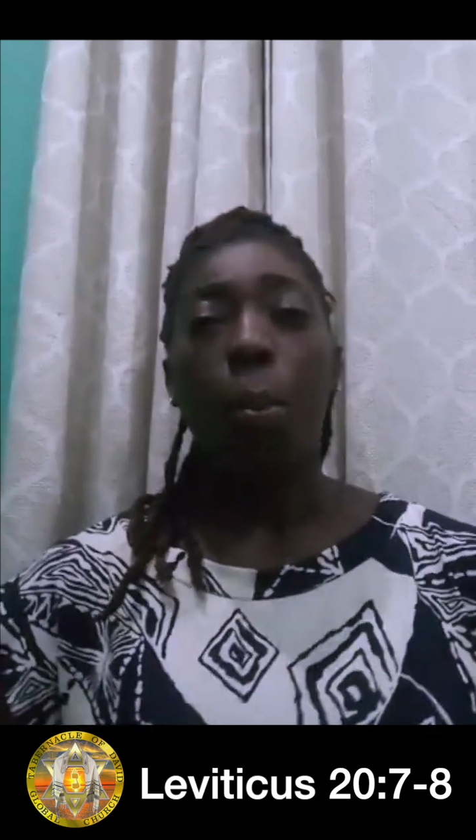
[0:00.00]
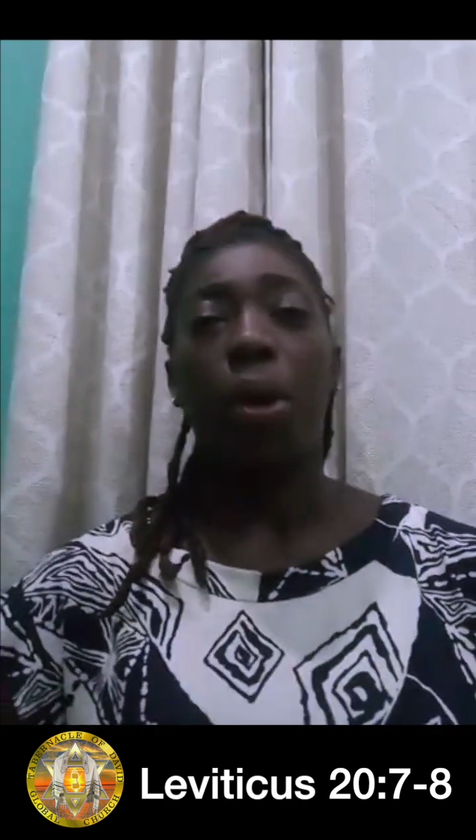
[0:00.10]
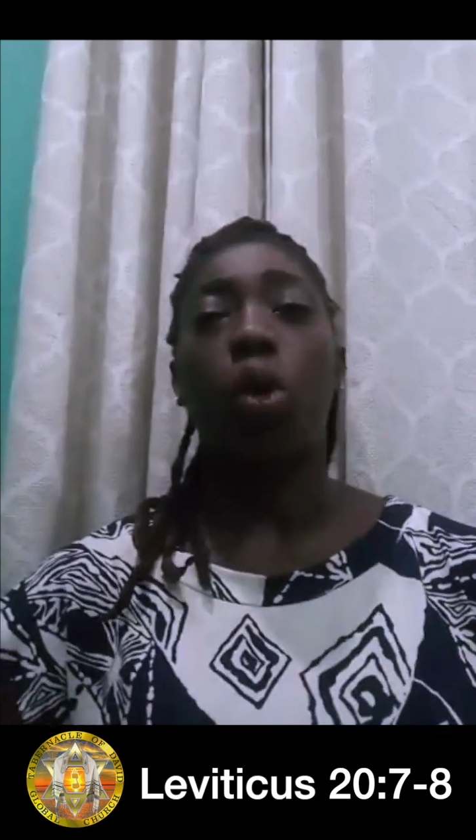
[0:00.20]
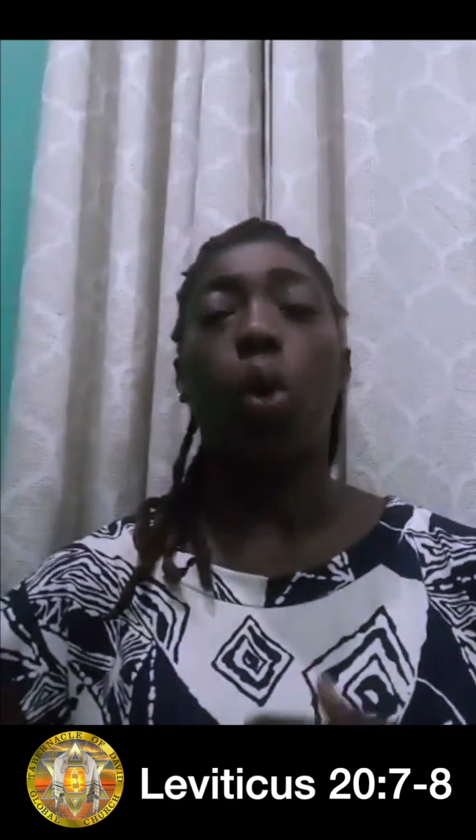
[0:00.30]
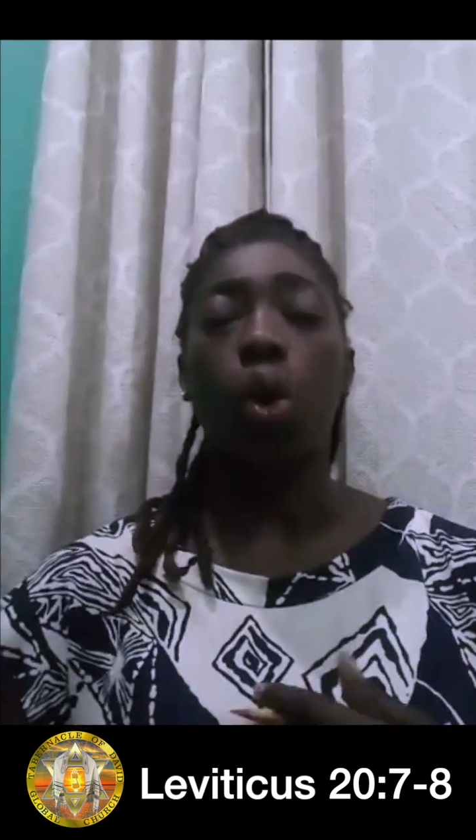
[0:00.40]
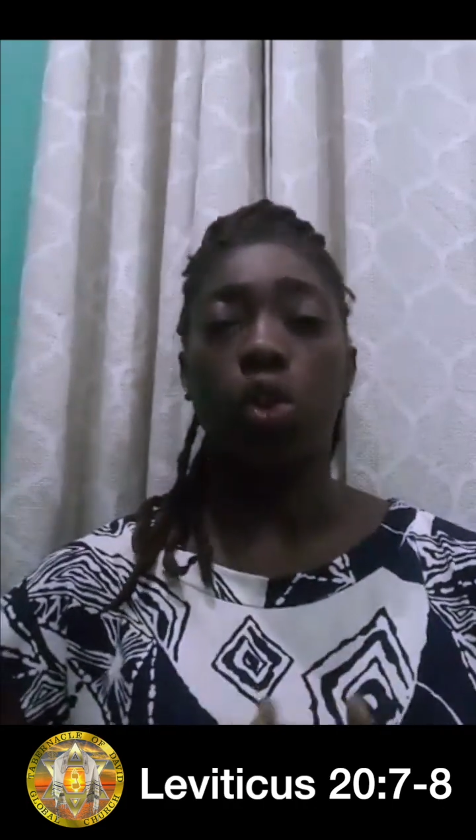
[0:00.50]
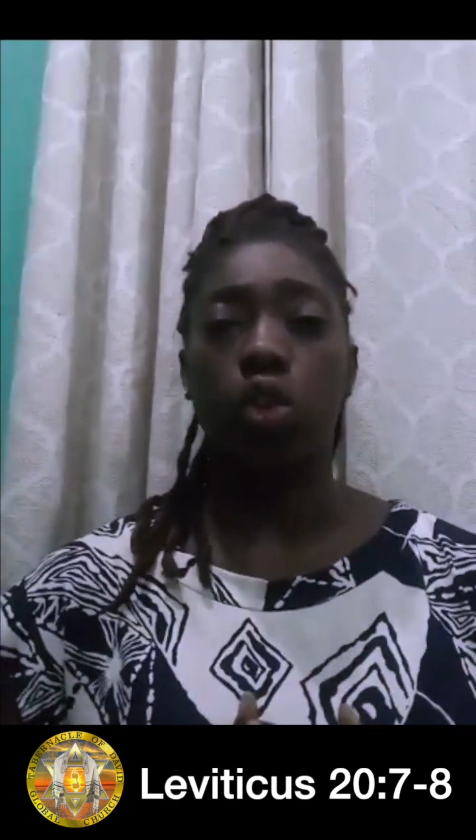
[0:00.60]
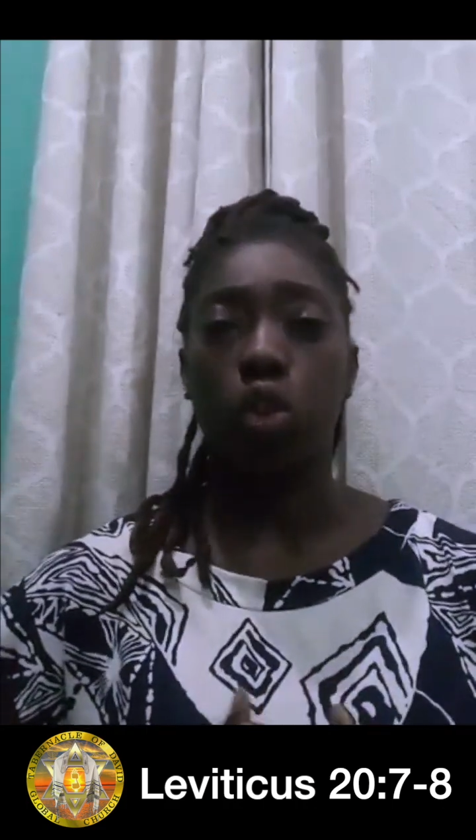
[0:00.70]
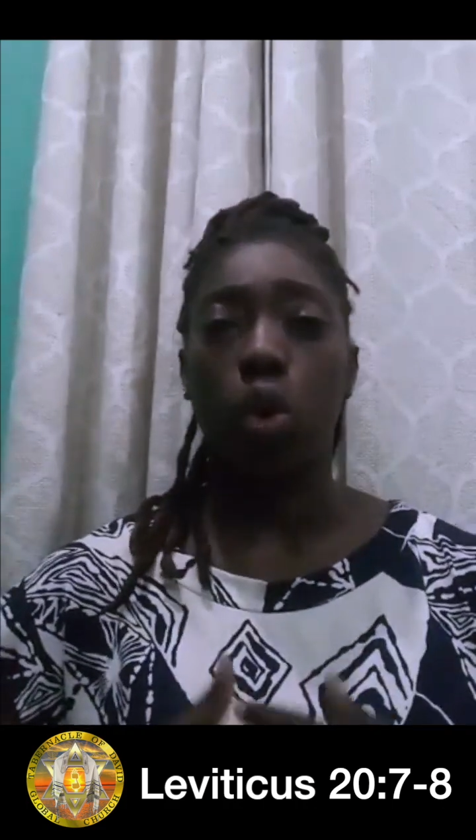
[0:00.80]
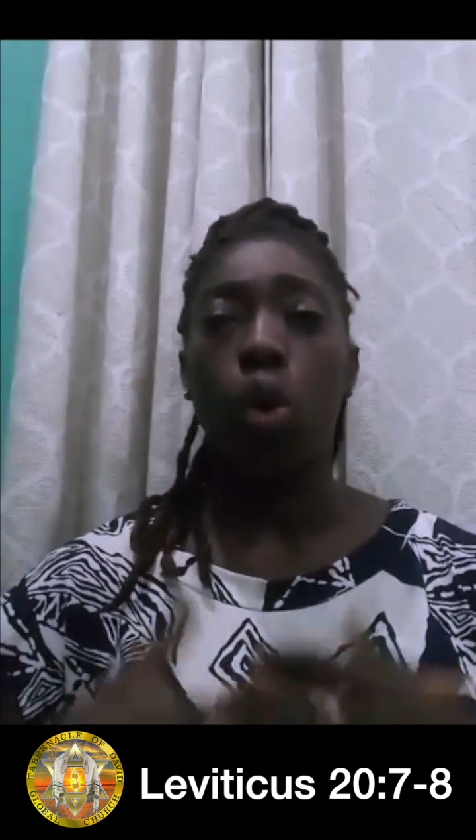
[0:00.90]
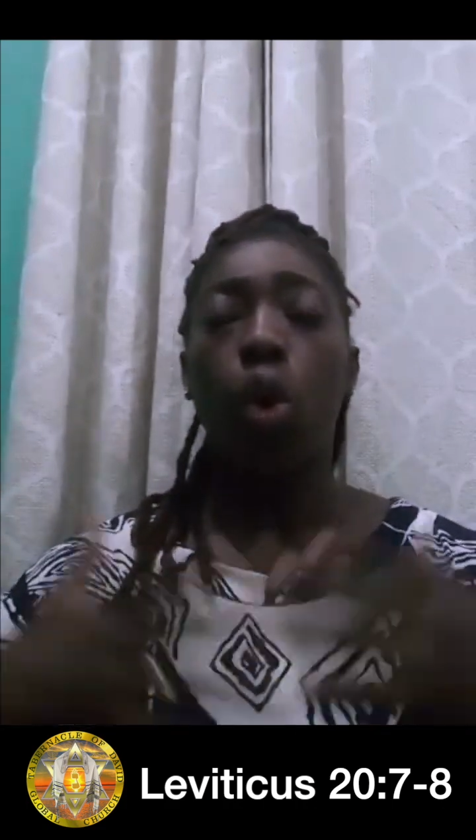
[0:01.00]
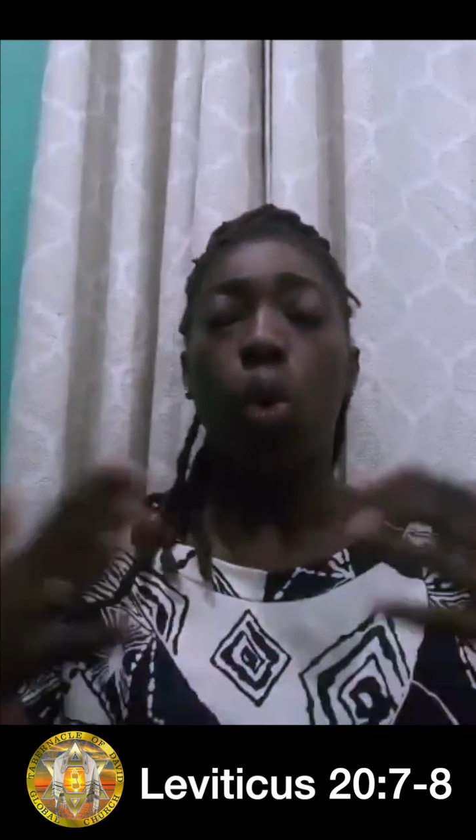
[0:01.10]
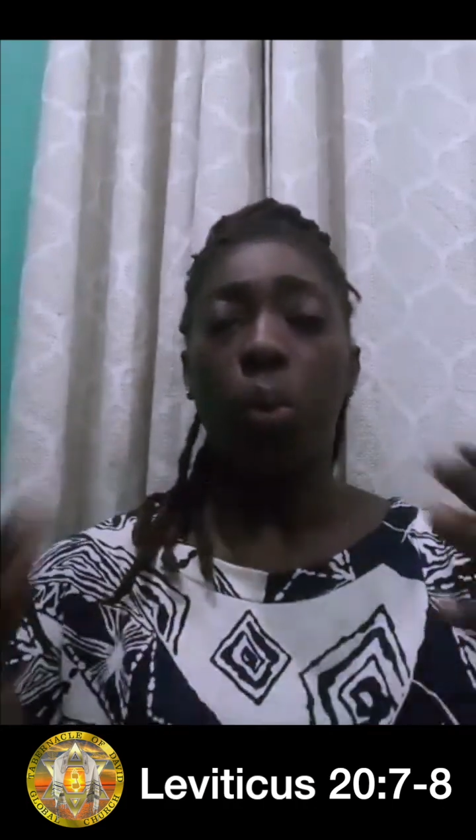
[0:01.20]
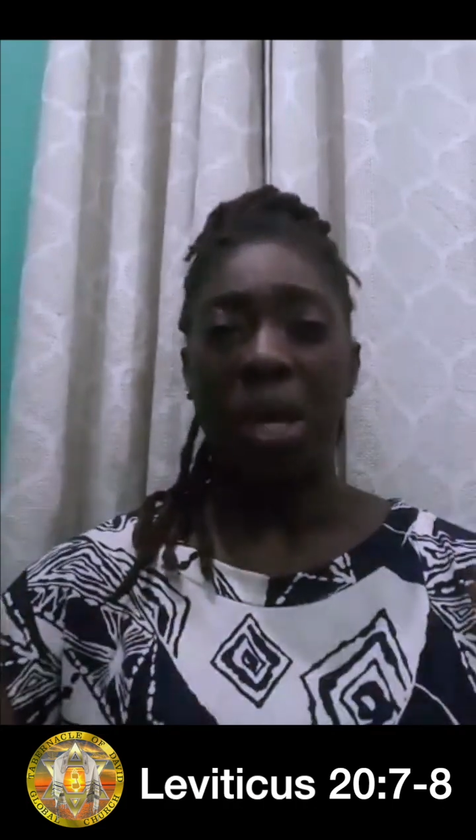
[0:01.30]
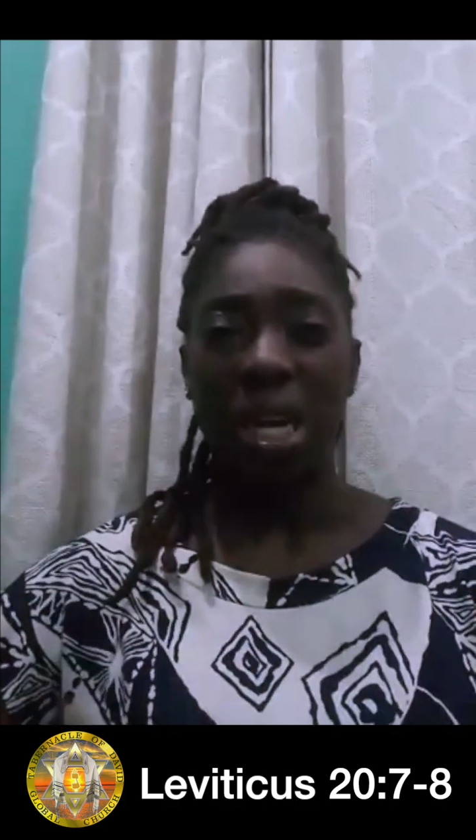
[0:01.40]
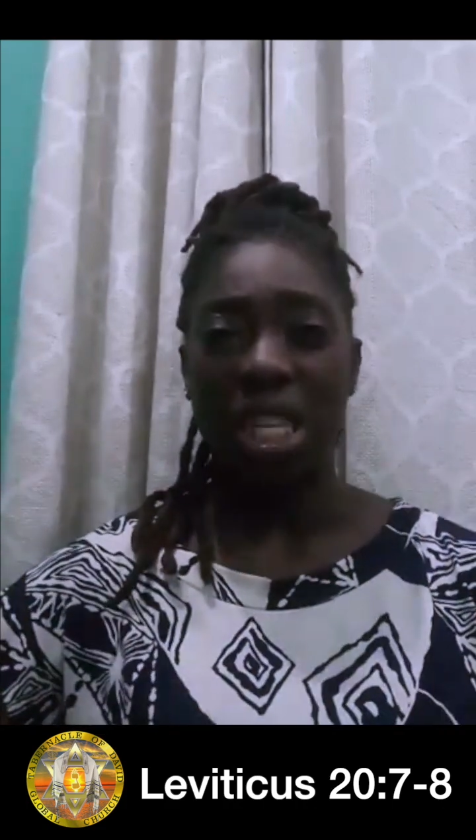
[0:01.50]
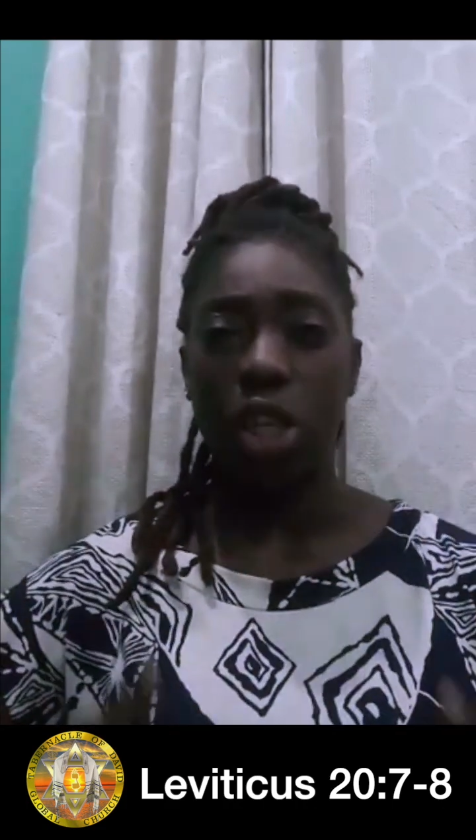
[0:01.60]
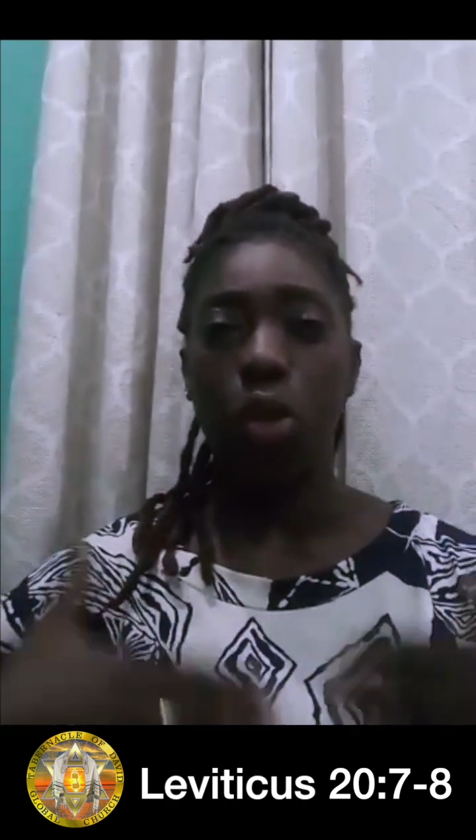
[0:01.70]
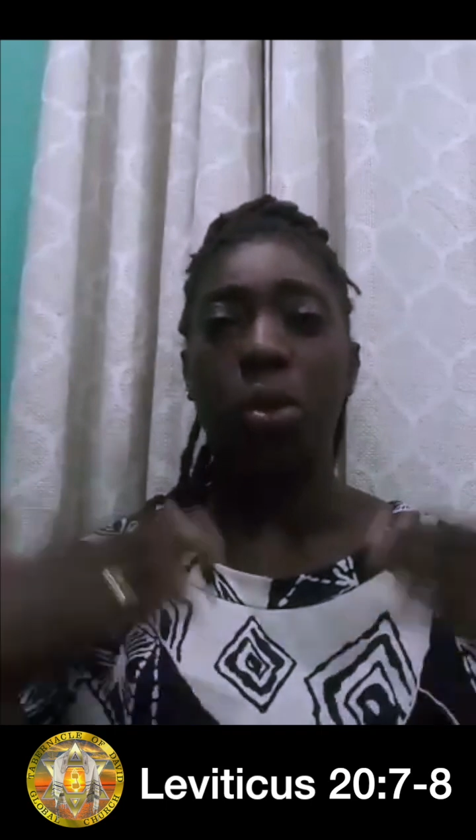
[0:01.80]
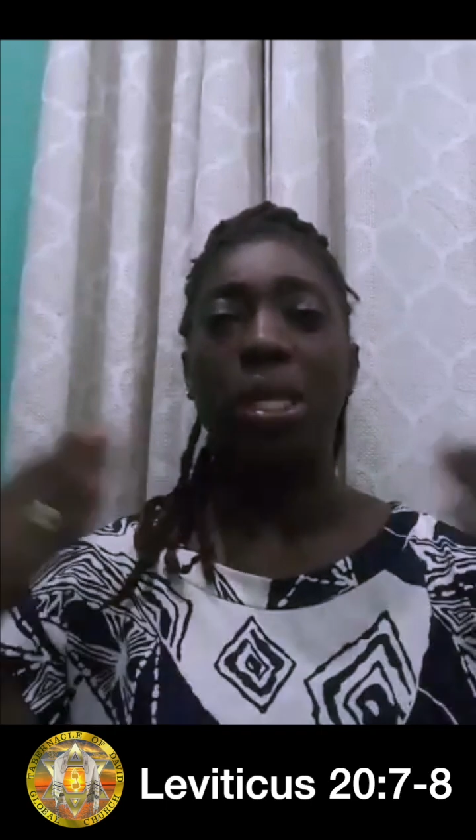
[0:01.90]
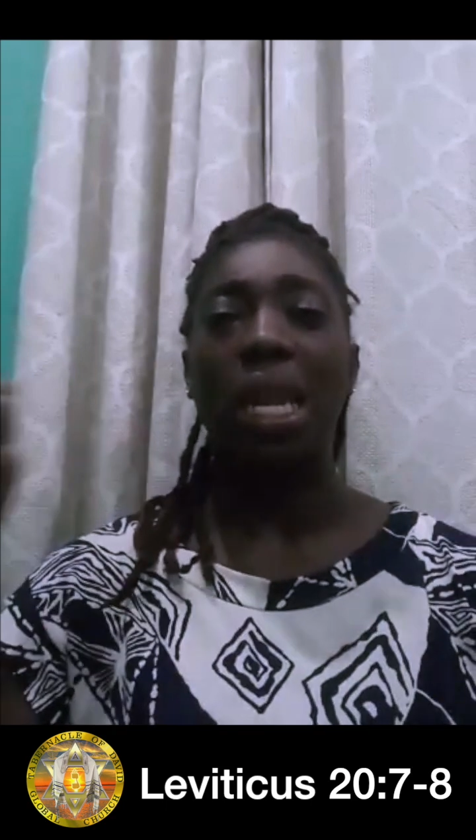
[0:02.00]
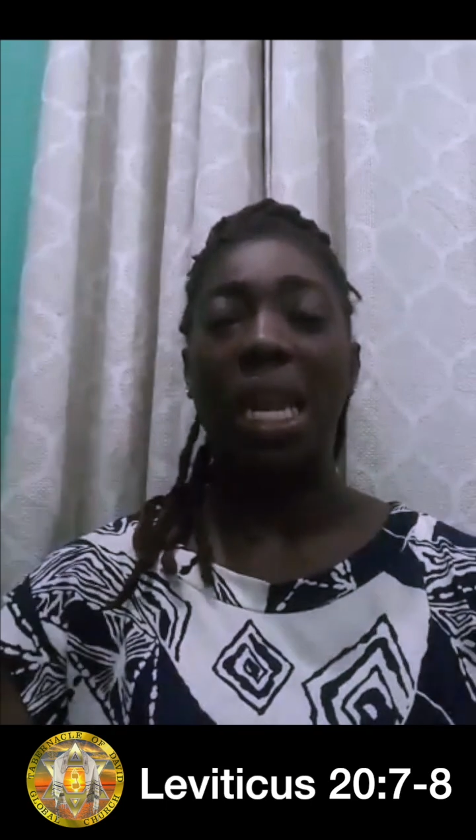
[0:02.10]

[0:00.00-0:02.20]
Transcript: but also we continue to